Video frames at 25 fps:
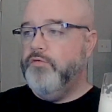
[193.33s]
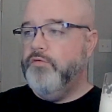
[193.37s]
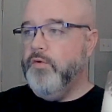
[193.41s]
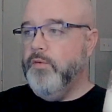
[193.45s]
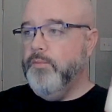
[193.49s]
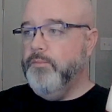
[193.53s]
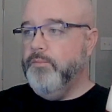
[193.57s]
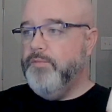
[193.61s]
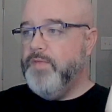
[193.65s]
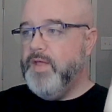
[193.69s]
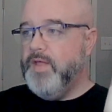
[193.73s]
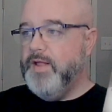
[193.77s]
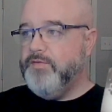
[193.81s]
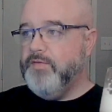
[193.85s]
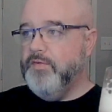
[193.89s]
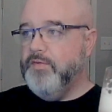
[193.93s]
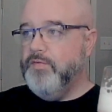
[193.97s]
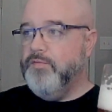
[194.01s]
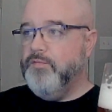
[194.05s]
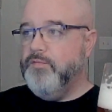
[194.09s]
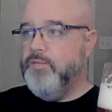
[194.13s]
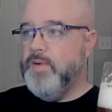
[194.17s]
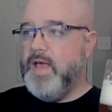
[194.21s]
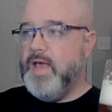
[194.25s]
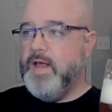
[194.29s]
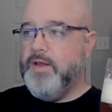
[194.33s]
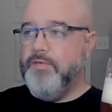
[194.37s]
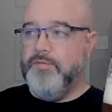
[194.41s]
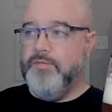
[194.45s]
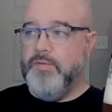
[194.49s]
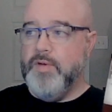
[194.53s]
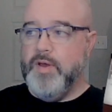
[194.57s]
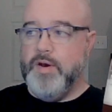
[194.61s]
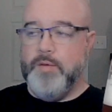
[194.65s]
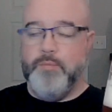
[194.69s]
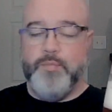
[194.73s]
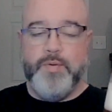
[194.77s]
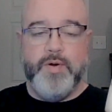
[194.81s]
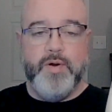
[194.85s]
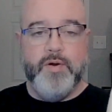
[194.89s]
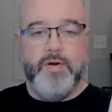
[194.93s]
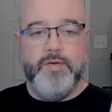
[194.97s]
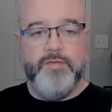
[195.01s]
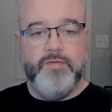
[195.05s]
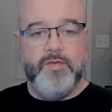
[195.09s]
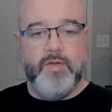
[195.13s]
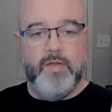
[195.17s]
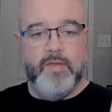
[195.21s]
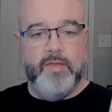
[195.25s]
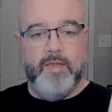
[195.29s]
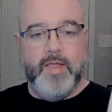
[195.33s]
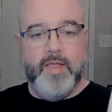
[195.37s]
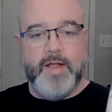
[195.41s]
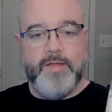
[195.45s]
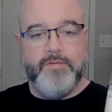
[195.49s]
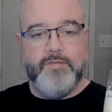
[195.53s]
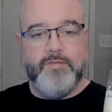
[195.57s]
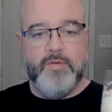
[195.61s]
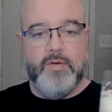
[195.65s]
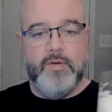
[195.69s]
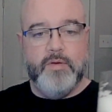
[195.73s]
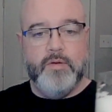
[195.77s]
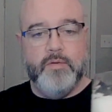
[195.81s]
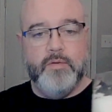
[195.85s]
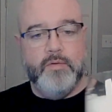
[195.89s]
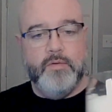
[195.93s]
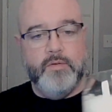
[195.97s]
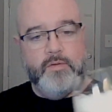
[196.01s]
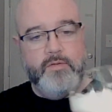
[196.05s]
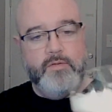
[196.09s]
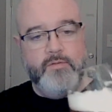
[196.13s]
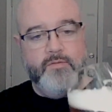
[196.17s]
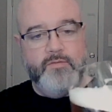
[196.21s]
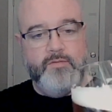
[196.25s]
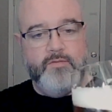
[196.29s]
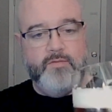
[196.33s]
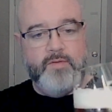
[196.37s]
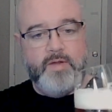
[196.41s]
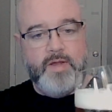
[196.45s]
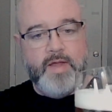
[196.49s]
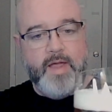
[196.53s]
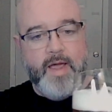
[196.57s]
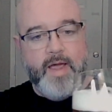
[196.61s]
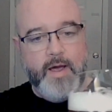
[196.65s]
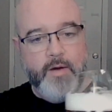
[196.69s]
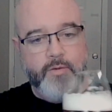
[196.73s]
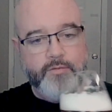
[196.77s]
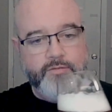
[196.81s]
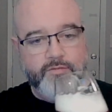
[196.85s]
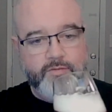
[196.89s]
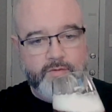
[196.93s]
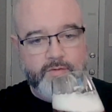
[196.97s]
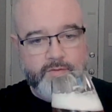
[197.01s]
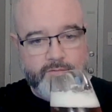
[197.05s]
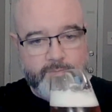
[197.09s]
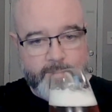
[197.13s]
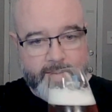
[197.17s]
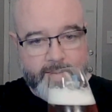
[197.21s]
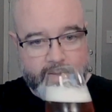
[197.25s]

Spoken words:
So that's a 3 out of 3 on appearance. Let's see how she